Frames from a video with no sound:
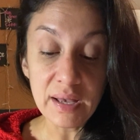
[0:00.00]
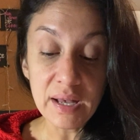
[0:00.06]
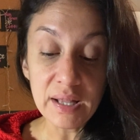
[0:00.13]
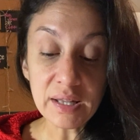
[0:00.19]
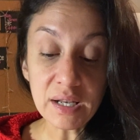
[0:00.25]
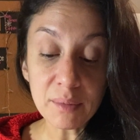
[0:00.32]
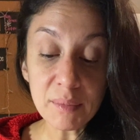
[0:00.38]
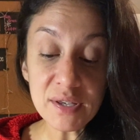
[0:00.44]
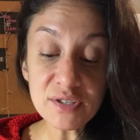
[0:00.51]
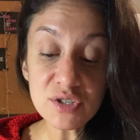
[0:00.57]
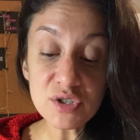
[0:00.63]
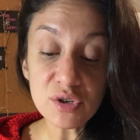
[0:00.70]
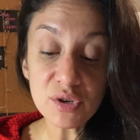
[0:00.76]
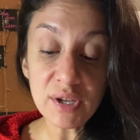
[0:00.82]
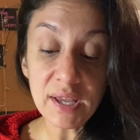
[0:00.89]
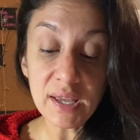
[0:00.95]
Then a
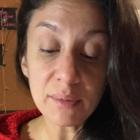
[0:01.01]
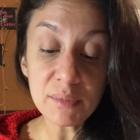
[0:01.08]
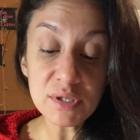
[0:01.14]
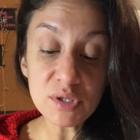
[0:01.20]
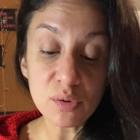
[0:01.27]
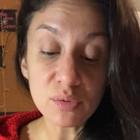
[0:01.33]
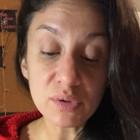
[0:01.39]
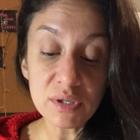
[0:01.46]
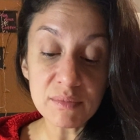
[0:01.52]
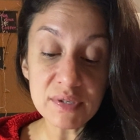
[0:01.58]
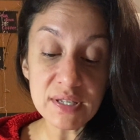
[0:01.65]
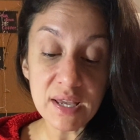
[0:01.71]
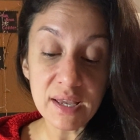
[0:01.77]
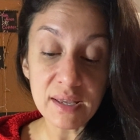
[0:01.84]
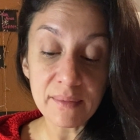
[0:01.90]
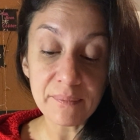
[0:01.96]
messenger came and told him,
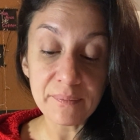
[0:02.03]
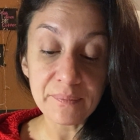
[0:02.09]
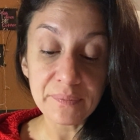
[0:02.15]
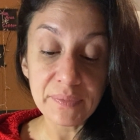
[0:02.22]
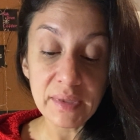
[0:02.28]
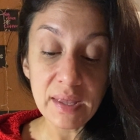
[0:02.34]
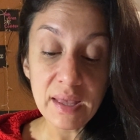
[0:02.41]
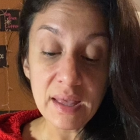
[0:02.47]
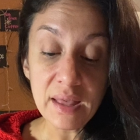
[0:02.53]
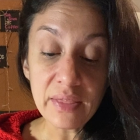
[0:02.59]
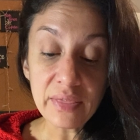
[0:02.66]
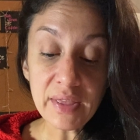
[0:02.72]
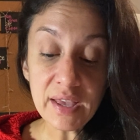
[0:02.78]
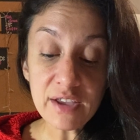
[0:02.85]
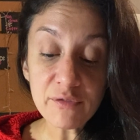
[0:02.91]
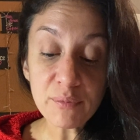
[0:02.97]
saying,
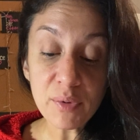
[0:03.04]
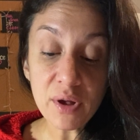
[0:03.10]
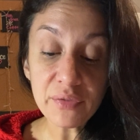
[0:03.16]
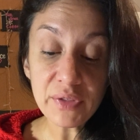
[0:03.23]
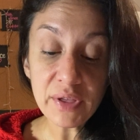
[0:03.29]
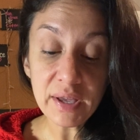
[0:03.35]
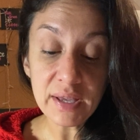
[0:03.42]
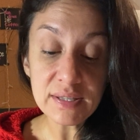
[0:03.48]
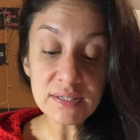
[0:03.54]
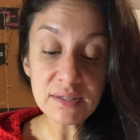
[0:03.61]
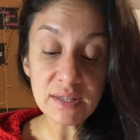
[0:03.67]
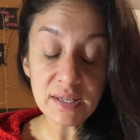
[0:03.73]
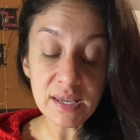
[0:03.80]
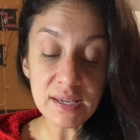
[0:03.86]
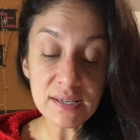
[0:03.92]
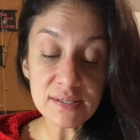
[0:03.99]
They have brought the heads of the
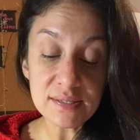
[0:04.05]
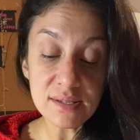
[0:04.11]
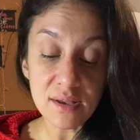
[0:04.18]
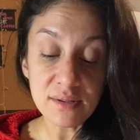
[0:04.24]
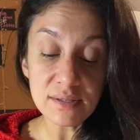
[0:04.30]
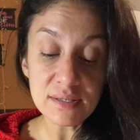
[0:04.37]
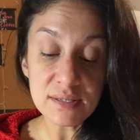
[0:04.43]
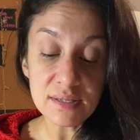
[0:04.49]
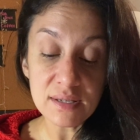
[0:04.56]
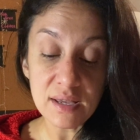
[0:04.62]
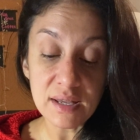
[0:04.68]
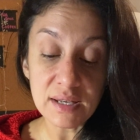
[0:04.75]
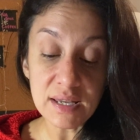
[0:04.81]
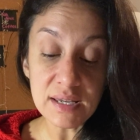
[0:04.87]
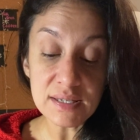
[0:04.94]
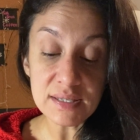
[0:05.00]
king's sons.
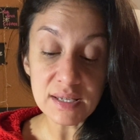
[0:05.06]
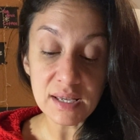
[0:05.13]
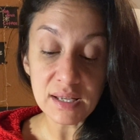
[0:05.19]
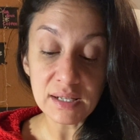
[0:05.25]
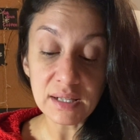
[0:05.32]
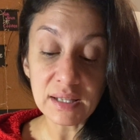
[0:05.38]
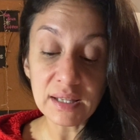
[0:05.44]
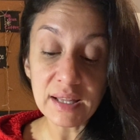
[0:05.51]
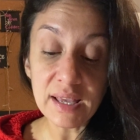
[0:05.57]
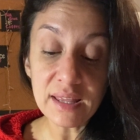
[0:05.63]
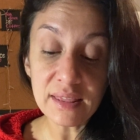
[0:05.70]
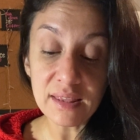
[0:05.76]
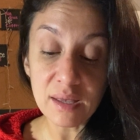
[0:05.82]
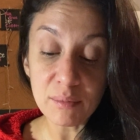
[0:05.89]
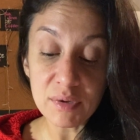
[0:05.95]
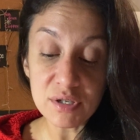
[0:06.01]
And he said, Lay
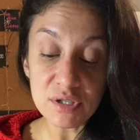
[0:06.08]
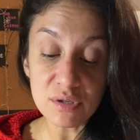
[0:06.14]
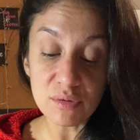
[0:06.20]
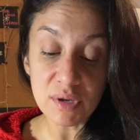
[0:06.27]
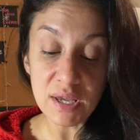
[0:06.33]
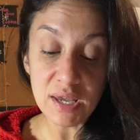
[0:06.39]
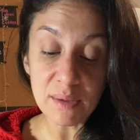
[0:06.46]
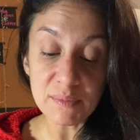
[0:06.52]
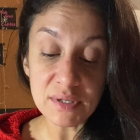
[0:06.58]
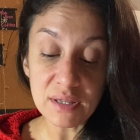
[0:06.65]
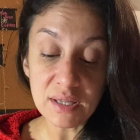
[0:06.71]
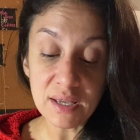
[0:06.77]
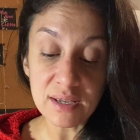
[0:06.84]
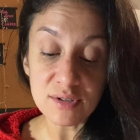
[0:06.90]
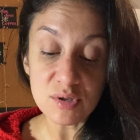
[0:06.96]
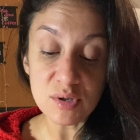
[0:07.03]
them in 2 heaps at
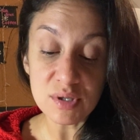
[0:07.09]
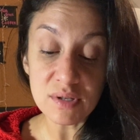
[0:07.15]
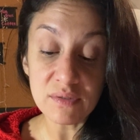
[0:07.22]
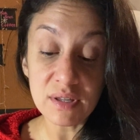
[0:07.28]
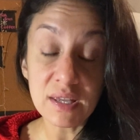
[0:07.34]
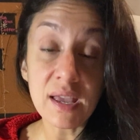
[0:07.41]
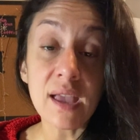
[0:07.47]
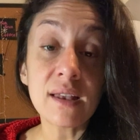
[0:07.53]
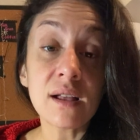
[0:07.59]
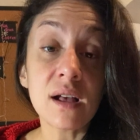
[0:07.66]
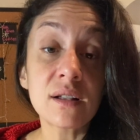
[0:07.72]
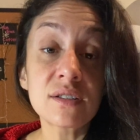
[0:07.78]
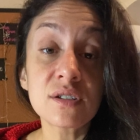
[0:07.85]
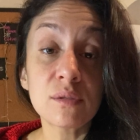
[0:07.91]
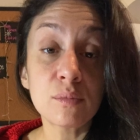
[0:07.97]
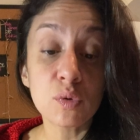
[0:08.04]
the entrance of the gate
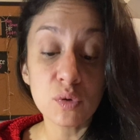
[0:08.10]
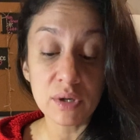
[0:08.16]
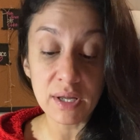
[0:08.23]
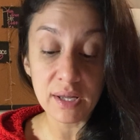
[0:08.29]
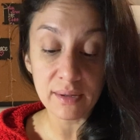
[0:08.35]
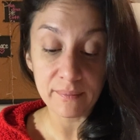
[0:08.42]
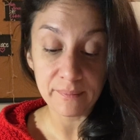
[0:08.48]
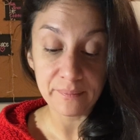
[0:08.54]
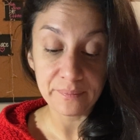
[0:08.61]
until morning.